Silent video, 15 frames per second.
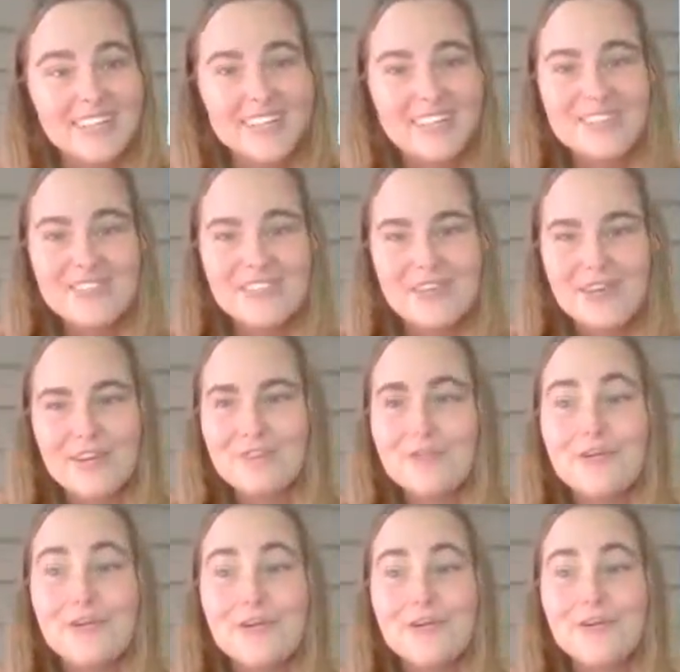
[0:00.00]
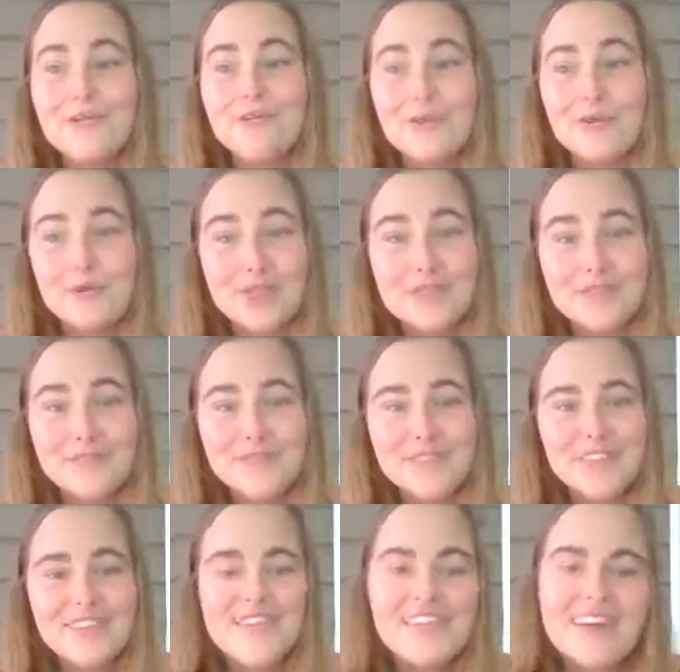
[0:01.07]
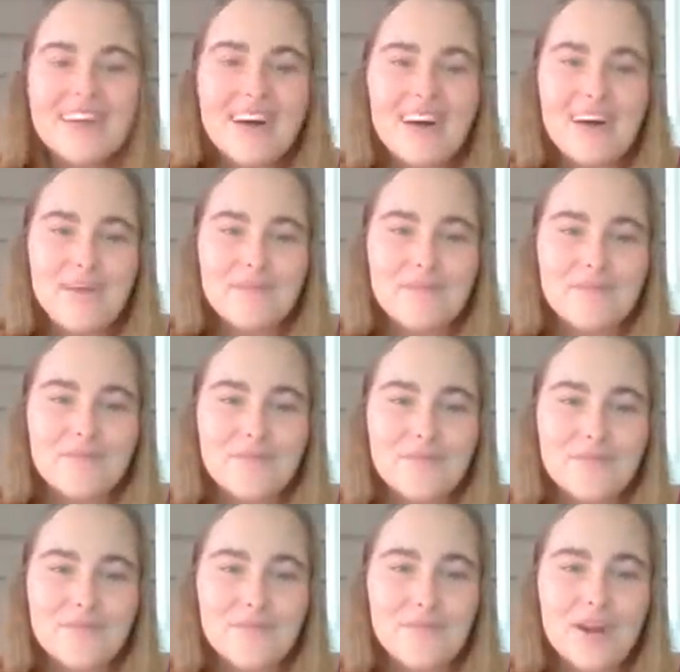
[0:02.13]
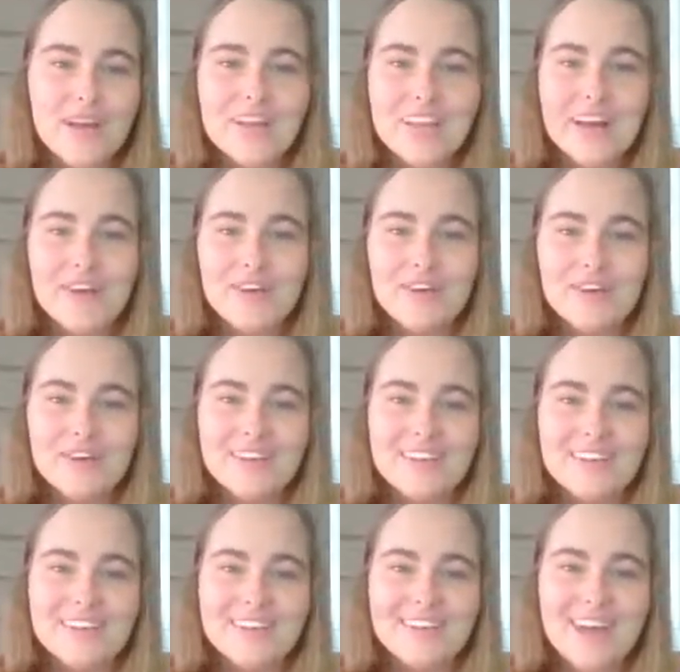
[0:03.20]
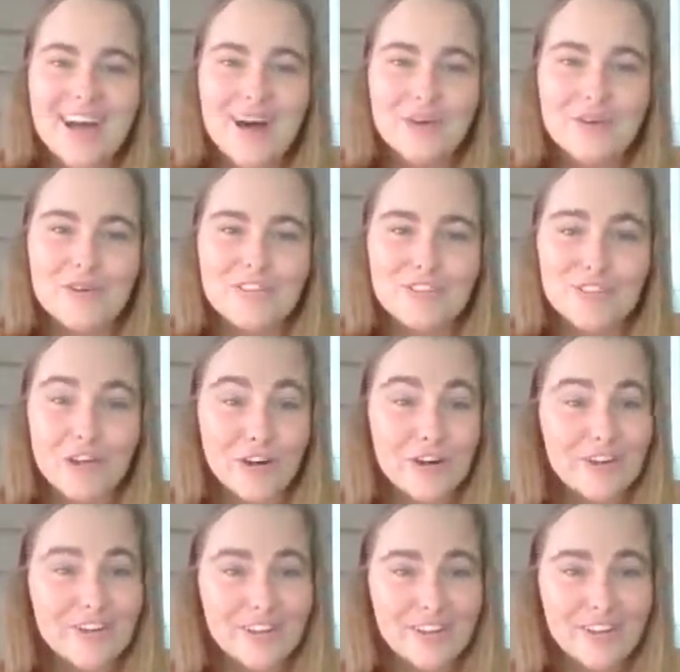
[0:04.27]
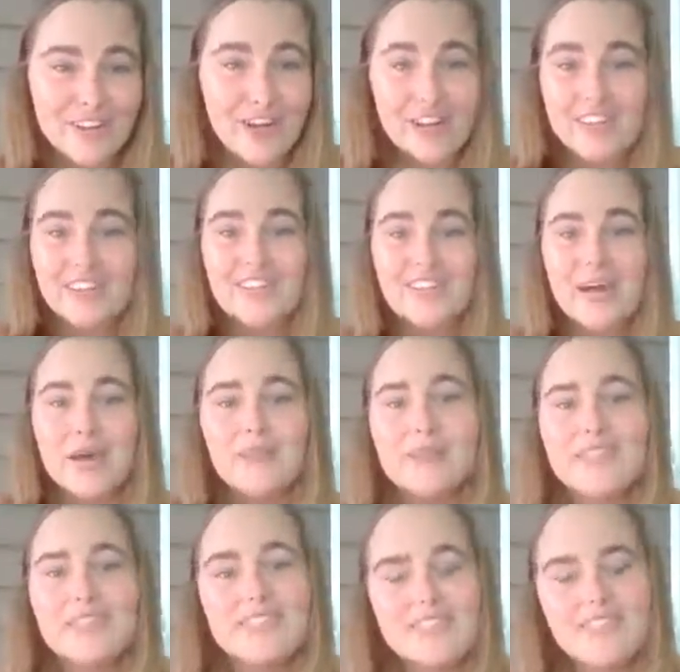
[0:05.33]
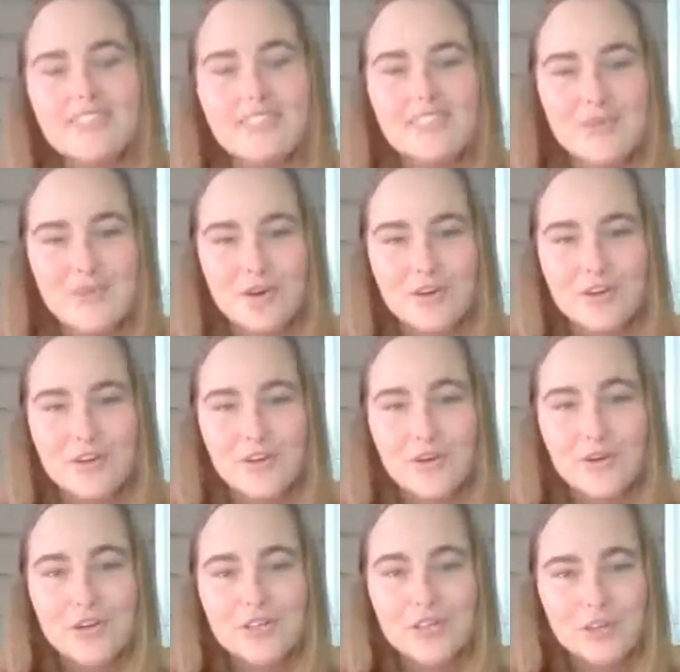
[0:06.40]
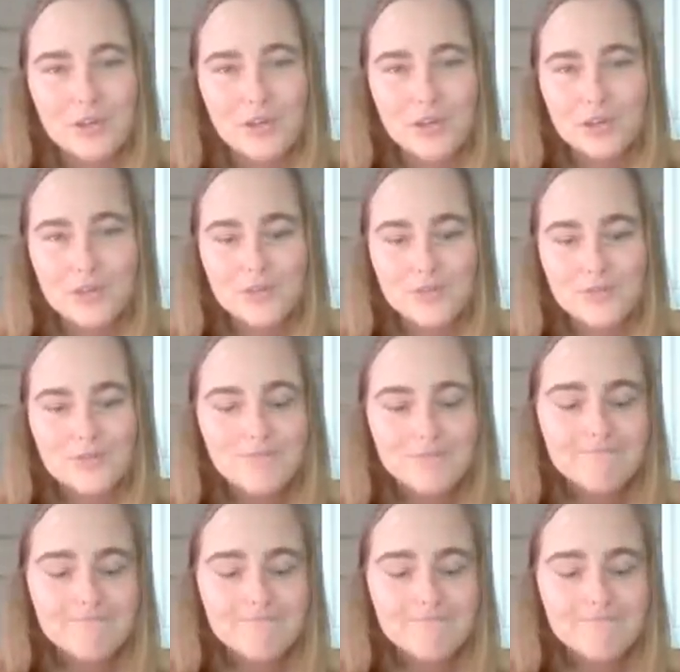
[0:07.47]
It's like full beauty right now, and how it's shared a lot of the time these days in modern yoga studios.